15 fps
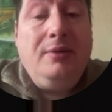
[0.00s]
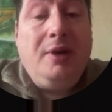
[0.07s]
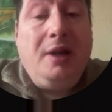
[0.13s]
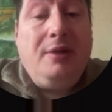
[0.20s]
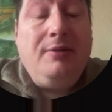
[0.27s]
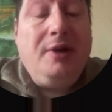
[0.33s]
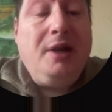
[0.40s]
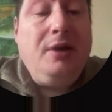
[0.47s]
at
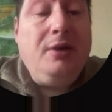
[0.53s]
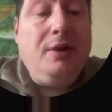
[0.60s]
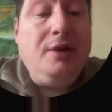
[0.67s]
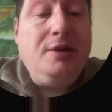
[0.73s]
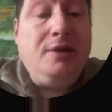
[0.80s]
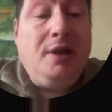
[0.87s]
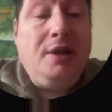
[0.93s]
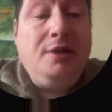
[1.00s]
a very early
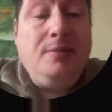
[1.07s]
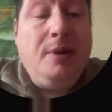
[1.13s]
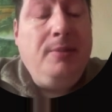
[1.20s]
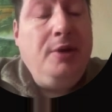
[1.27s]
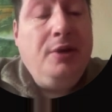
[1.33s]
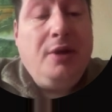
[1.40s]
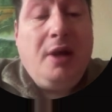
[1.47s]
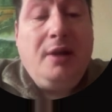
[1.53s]
stage, maybe
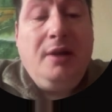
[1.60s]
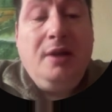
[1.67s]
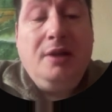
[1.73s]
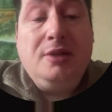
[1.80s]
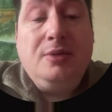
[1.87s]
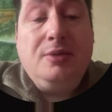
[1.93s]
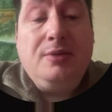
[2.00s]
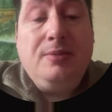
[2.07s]
your idea
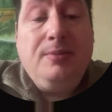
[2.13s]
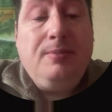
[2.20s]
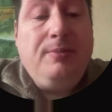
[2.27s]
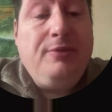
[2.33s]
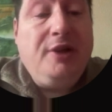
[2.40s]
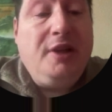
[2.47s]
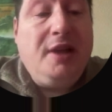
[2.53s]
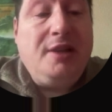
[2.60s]
is
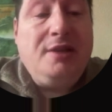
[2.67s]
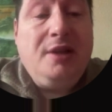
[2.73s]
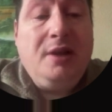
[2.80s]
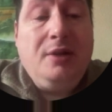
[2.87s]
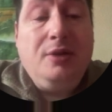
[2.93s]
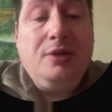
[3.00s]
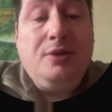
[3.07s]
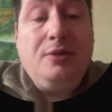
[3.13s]
fantastic,
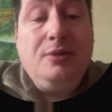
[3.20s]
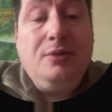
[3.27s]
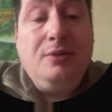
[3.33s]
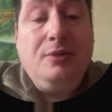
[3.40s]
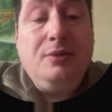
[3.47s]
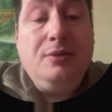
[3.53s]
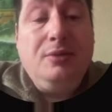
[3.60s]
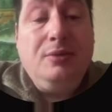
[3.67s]
just
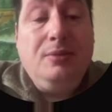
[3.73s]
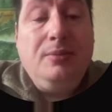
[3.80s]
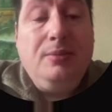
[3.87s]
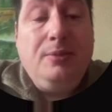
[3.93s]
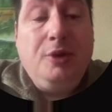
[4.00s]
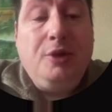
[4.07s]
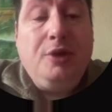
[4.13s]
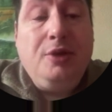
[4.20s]
to
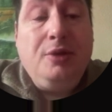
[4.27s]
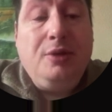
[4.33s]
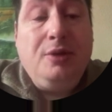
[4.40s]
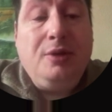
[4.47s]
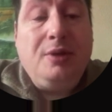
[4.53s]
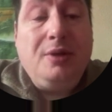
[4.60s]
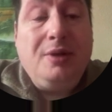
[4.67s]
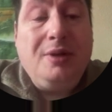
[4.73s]
put your